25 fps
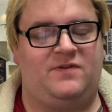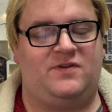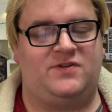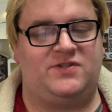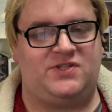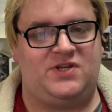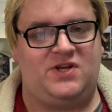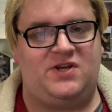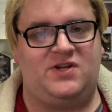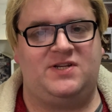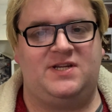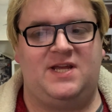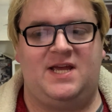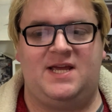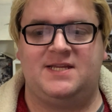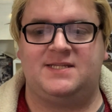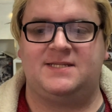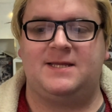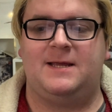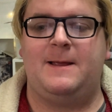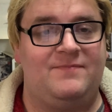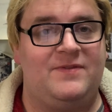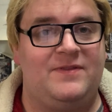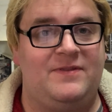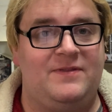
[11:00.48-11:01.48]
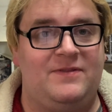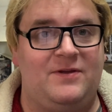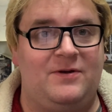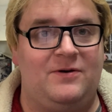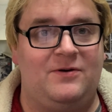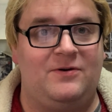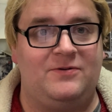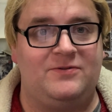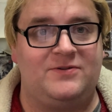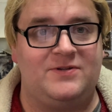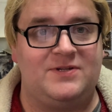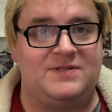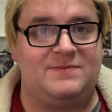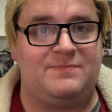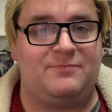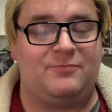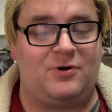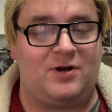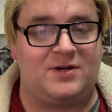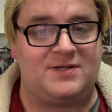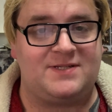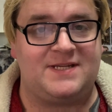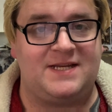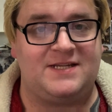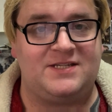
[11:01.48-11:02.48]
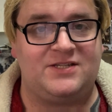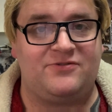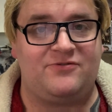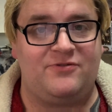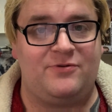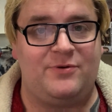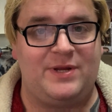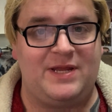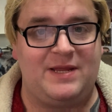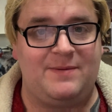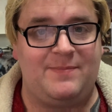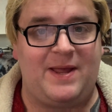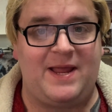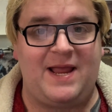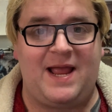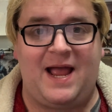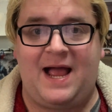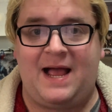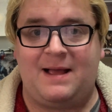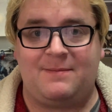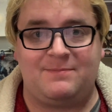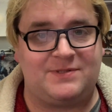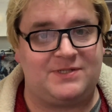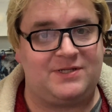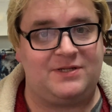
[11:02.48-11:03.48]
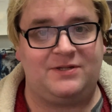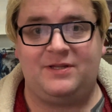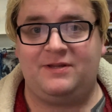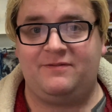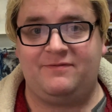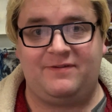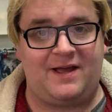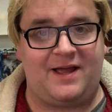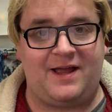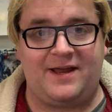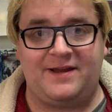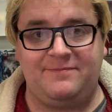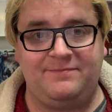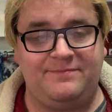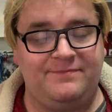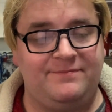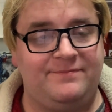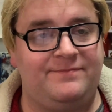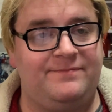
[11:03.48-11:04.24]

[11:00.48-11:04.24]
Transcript: on certain days. The orders processed through eBay absolutely fine.